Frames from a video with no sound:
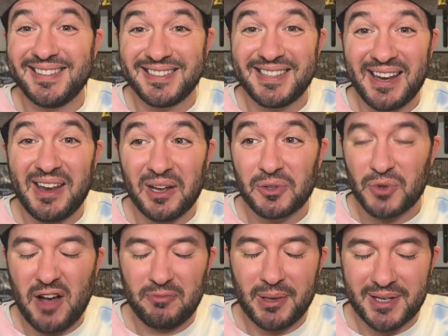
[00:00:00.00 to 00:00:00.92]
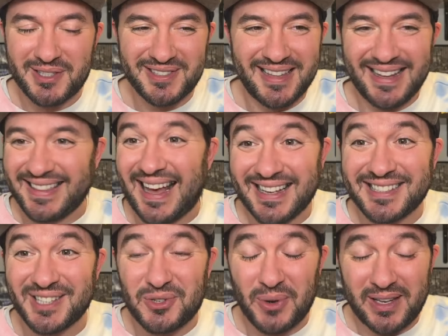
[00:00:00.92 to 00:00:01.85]
is they nail draft picks.
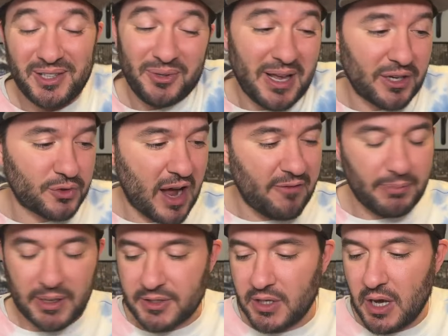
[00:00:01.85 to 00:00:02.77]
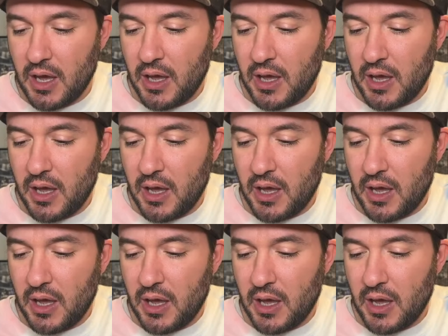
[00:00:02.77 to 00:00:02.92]
That's the trick. You nail draft picks.